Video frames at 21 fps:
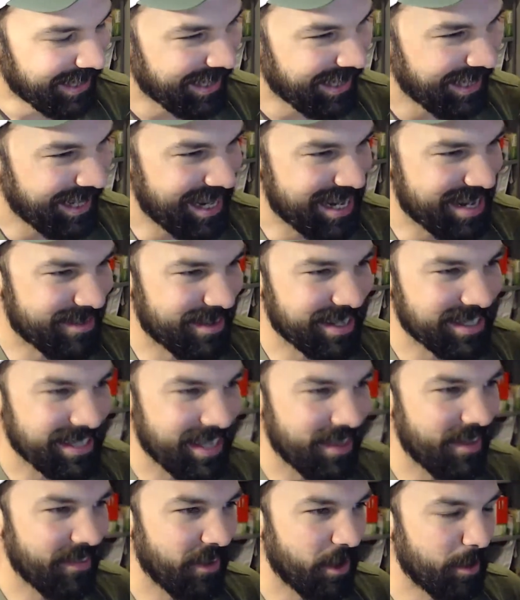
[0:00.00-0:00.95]
Anyways,
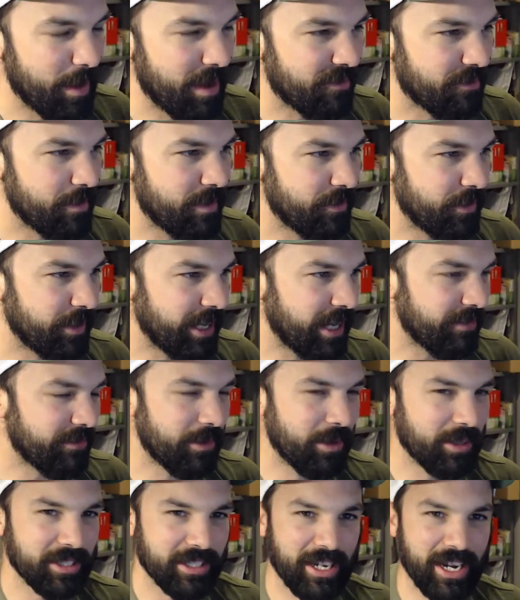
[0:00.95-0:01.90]
I think that'll be it for me for today,
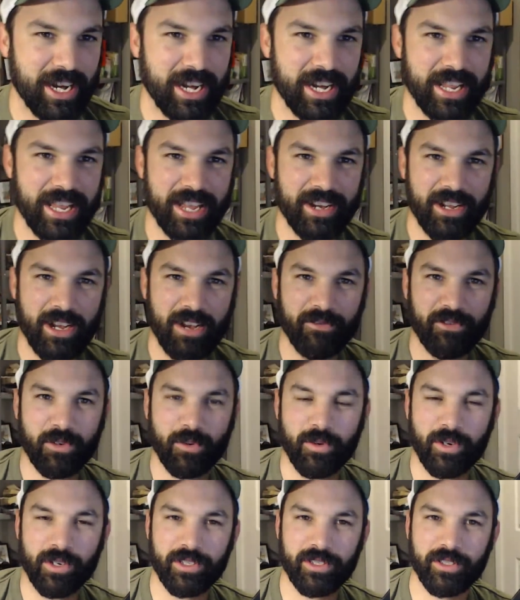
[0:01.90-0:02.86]
folks. I'm going to head off to
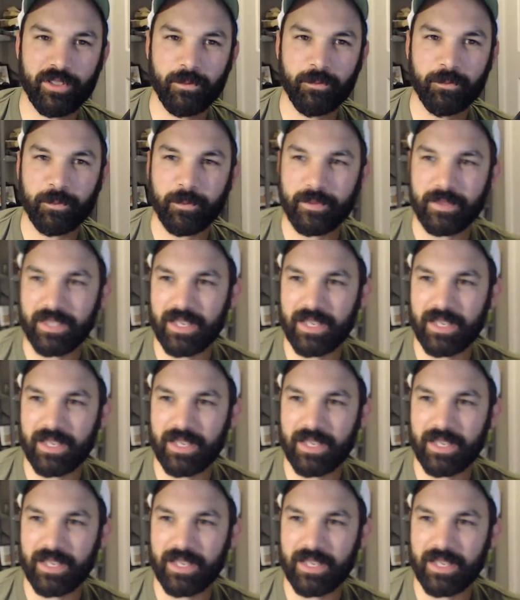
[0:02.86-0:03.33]
work soon.